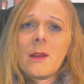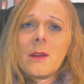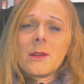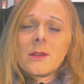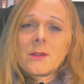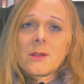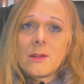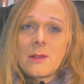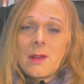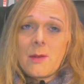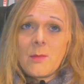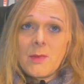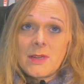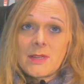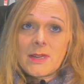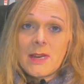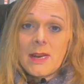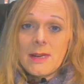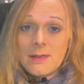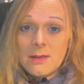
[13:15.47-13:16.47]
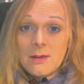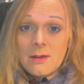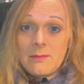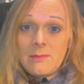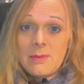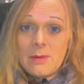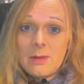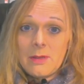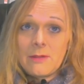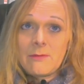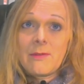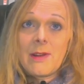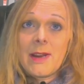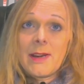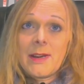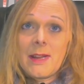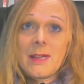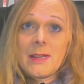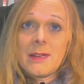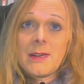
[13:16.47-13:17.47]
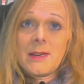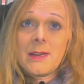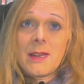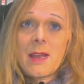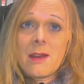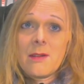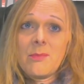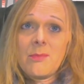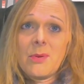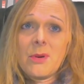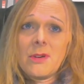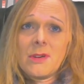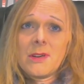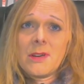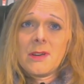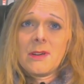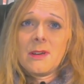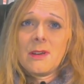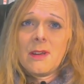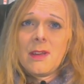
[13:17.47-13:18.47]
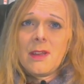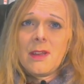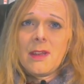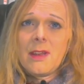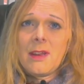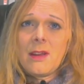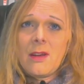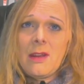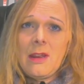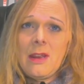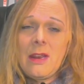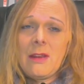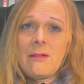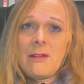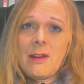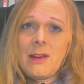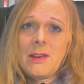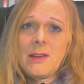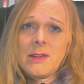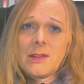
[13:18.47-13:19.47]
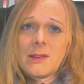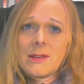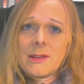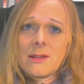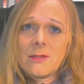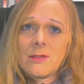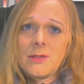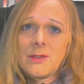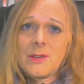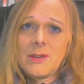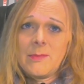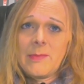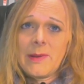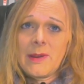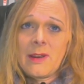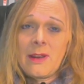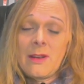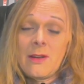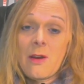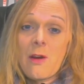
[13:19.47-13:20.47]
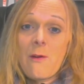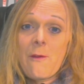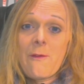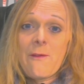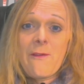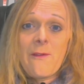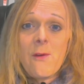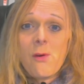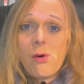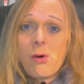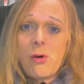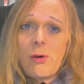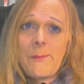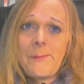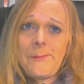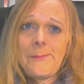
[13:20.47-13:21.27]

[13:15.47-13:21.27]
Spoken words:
So then we set up the red LED output. Here it is on GPIO 4.